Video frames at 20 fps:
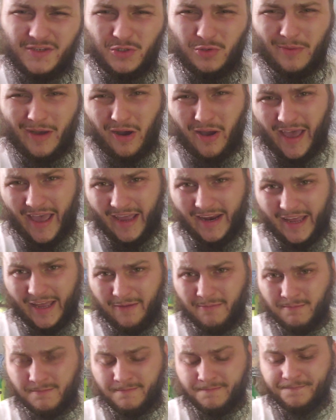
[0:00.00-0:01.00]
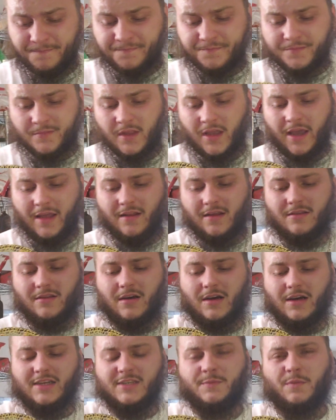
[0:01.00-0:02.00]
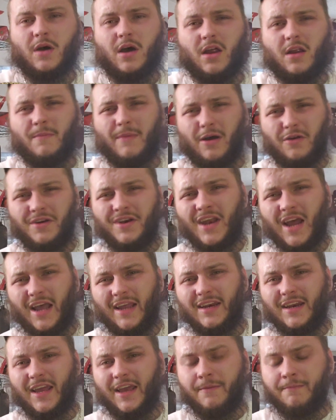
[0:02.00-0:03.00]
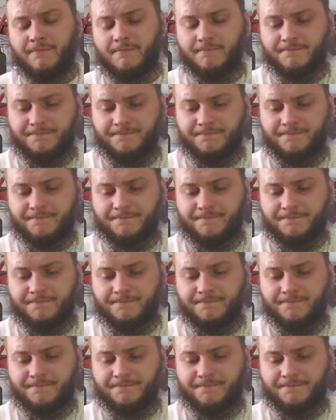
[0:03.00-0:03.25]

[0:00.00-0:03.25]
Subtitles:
to about 80, and on the hot spot, about 90.